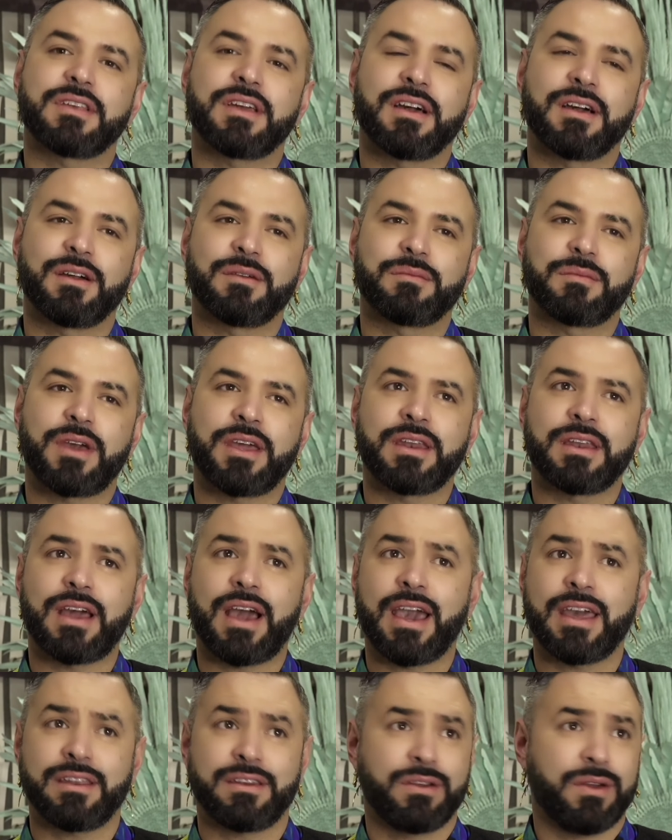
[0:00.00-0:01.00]
And
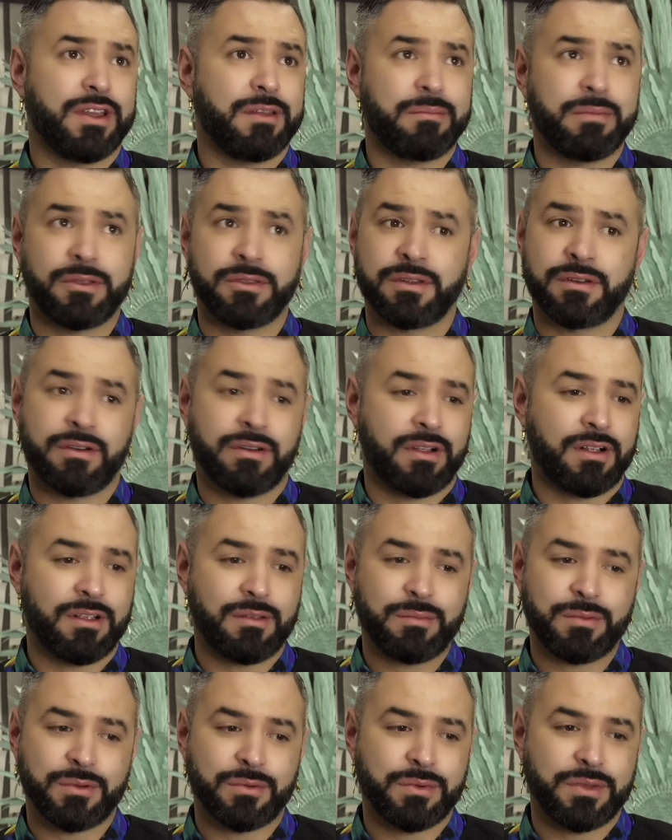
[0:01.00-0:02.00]
I didn't know how to build it at
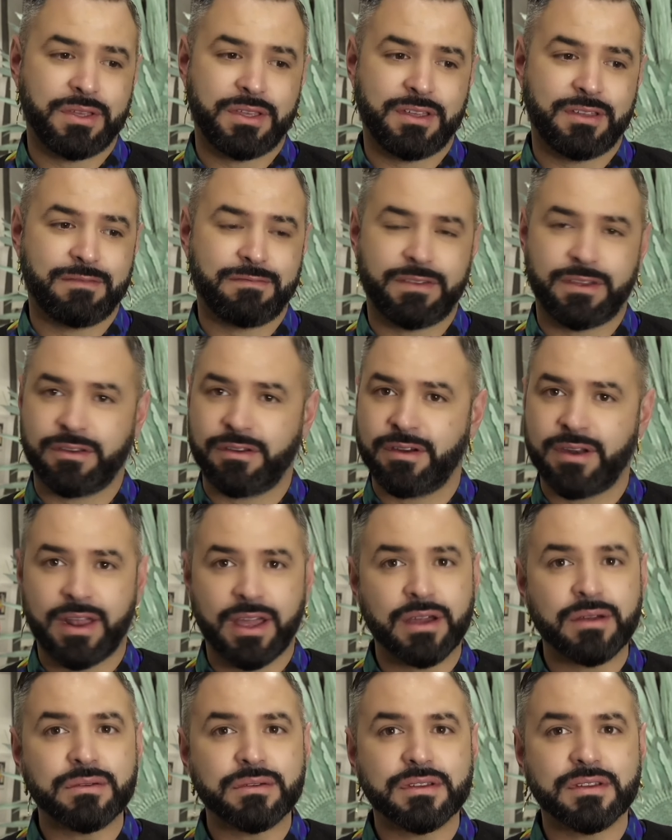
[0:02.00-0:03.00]
all, but we figured it
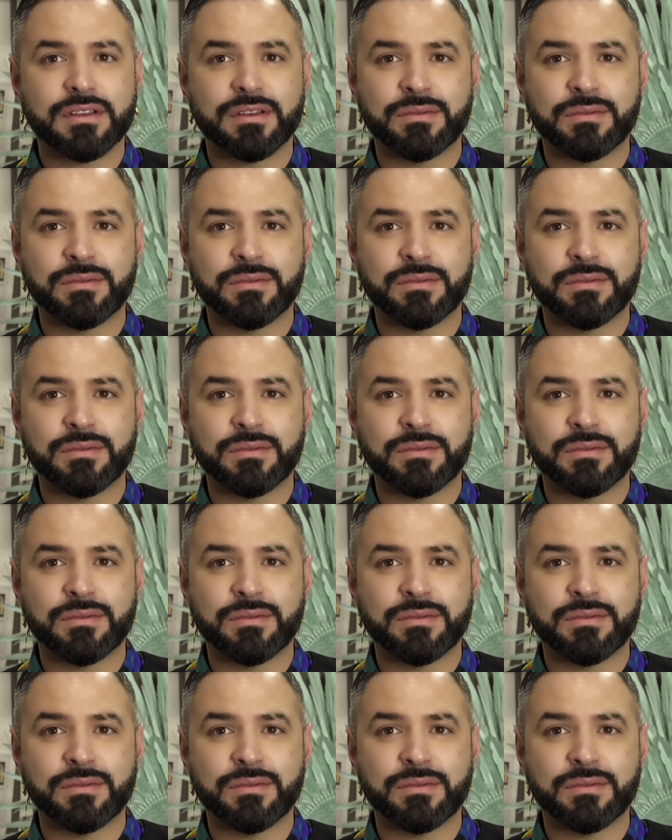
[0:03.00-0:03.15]
out.